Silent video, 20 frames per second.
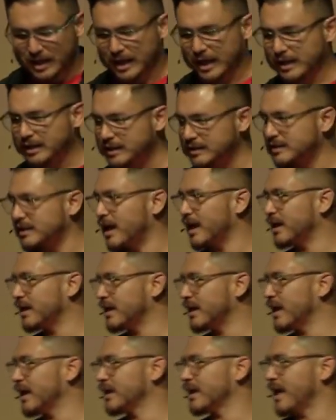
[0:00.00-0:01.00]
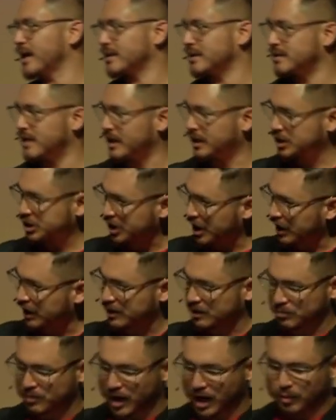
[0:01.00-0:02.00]
He decided he liked to take a shot
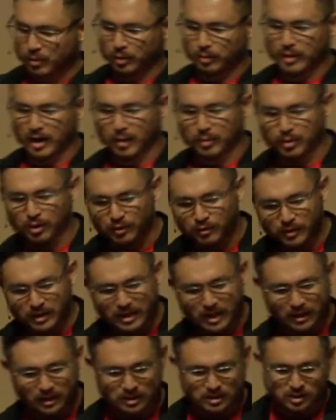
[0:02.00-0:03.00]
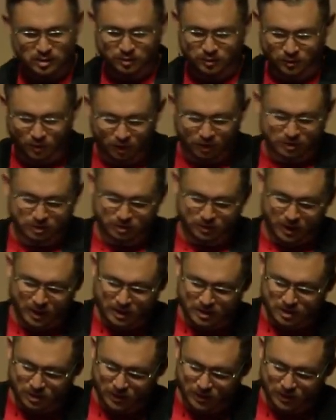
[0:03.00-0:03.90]
at the Bible about proving that it's false, right?